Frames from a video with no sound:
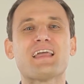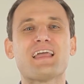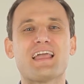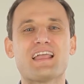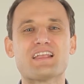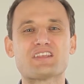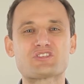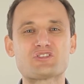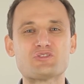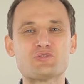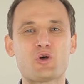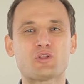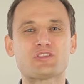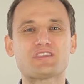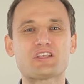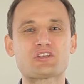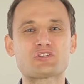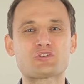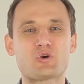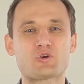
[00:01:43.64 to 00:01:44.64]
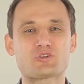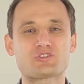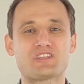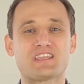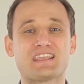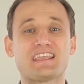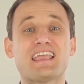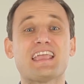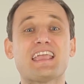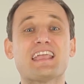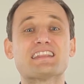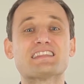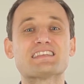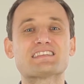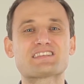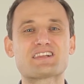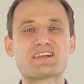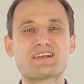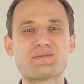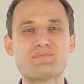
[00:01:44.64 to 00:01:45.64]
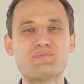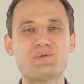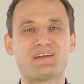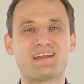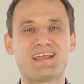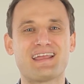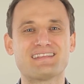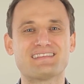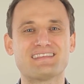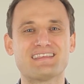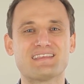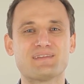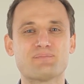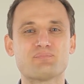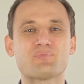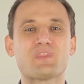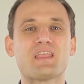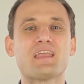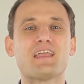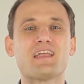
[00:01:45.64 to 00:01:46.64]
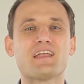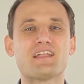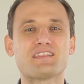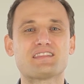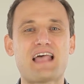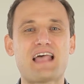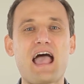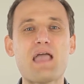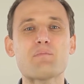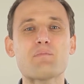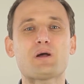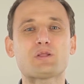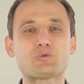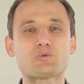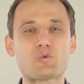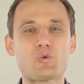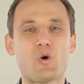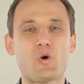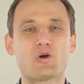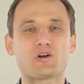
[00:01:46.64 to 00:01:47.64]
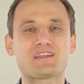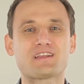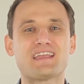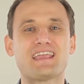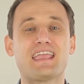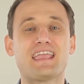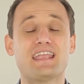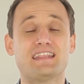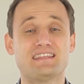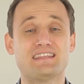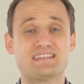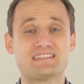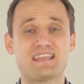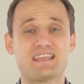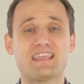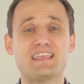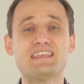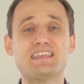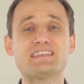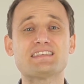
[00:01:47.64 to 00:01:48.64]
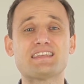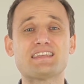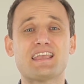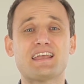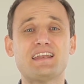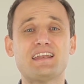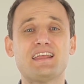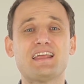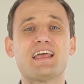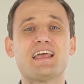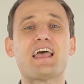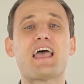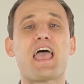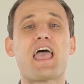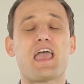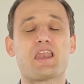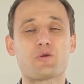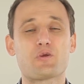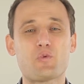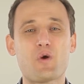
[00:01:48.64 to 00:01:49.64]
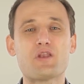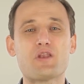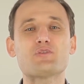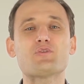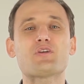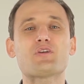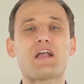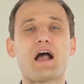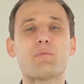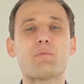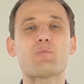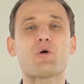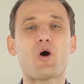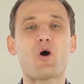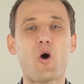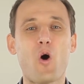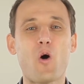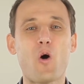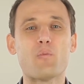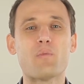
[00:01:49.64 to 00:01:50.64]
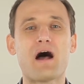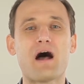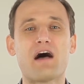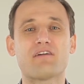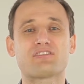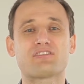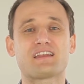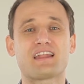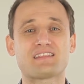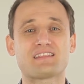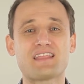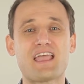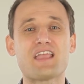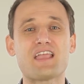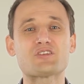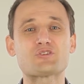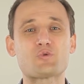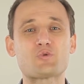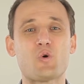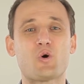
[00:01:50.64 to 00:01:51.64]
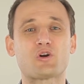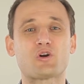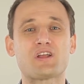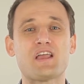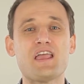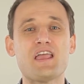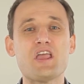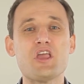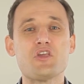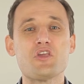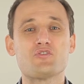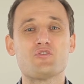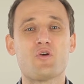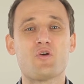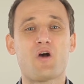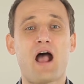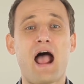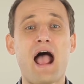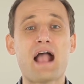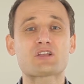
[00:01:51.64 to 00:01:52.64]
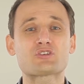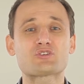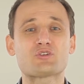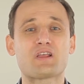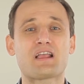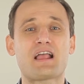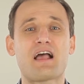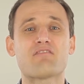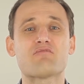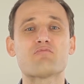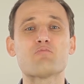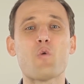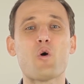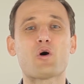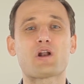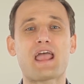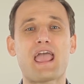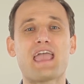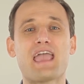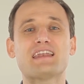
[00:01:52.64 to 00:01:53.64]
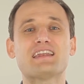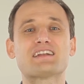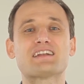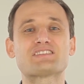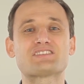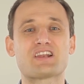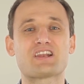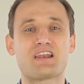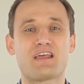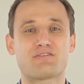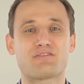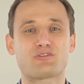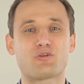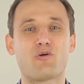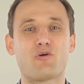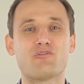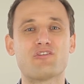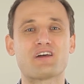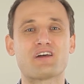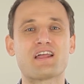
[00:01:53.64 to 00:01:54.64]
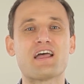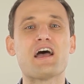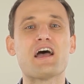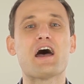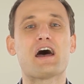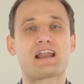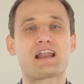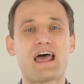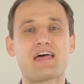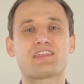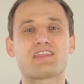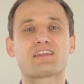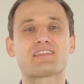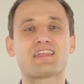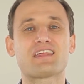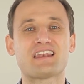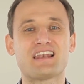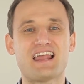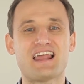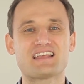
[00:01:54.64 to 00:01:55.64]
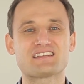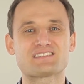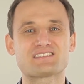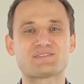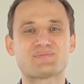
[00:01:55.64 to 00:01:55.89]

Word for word: is not exhausting, it is liberating. Time at work, it is easier, and when you come home after a day's work, you actually have more energy left over rather than less.